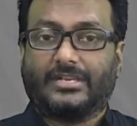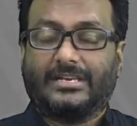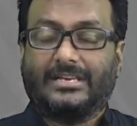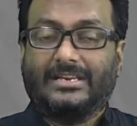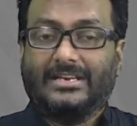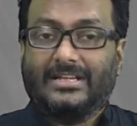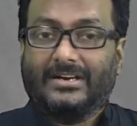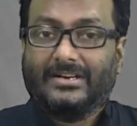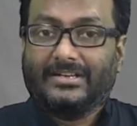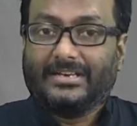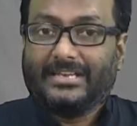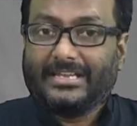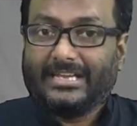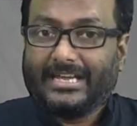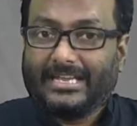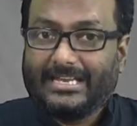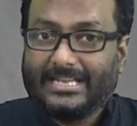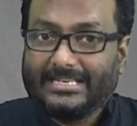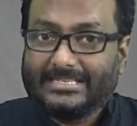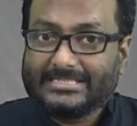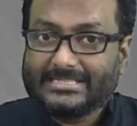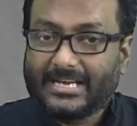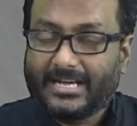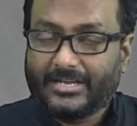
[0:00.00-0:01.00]
learning an
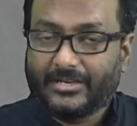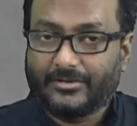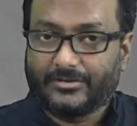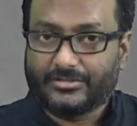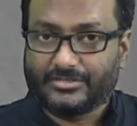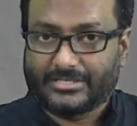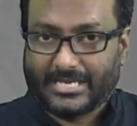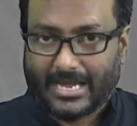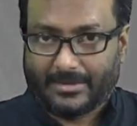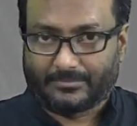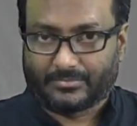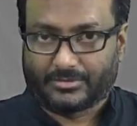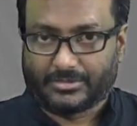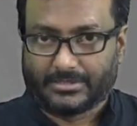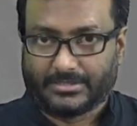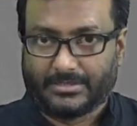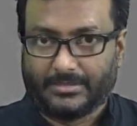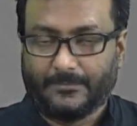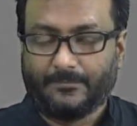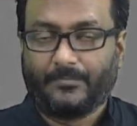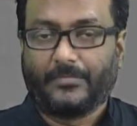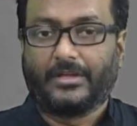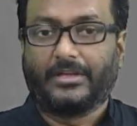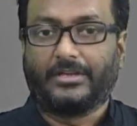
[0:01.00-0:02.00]
entire chapter,